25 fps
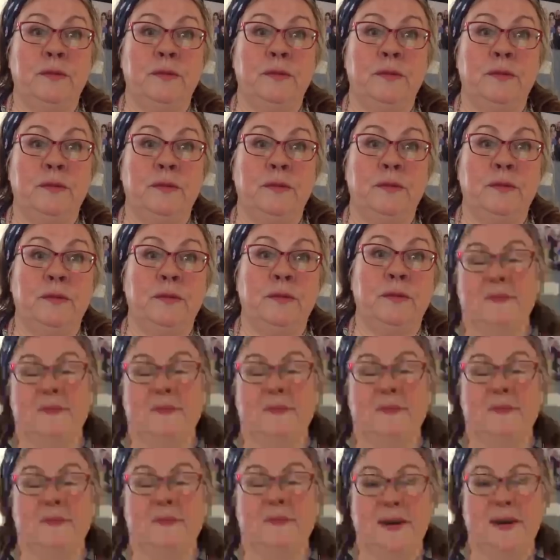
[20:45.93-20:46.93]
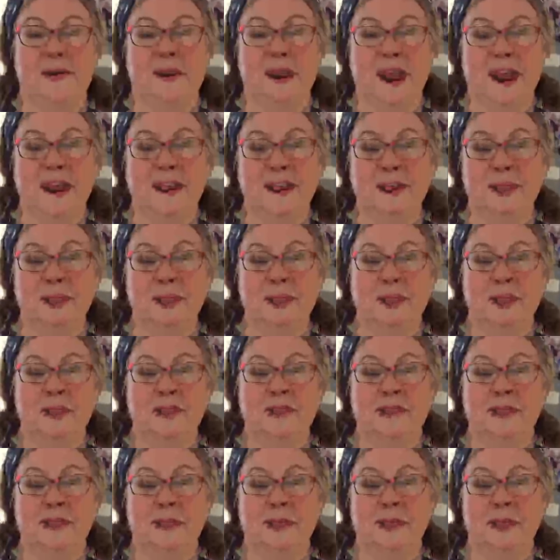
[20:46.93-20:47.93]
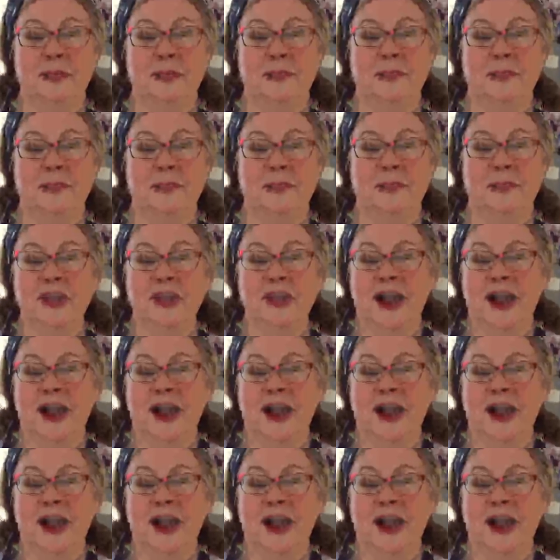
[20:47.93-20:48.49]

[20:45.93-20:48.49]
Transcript: restaurants up there, and we had some good food.